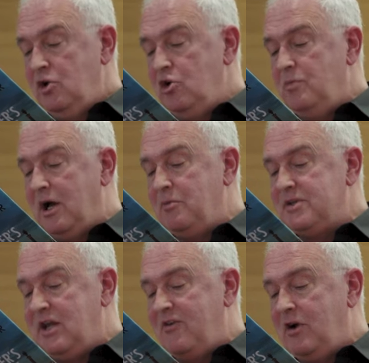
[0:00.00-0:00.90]
whom I
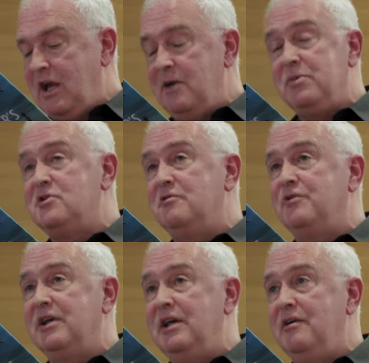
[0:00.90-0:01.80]
was never able to
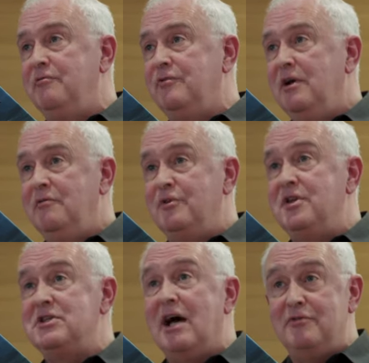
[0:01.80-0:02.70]
forgive for
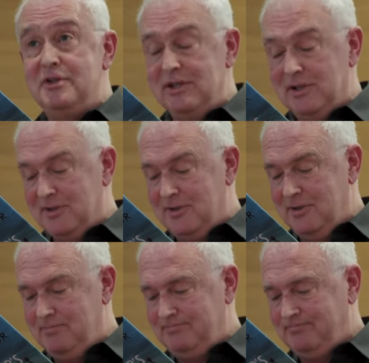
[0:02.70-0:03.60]
the daffodils.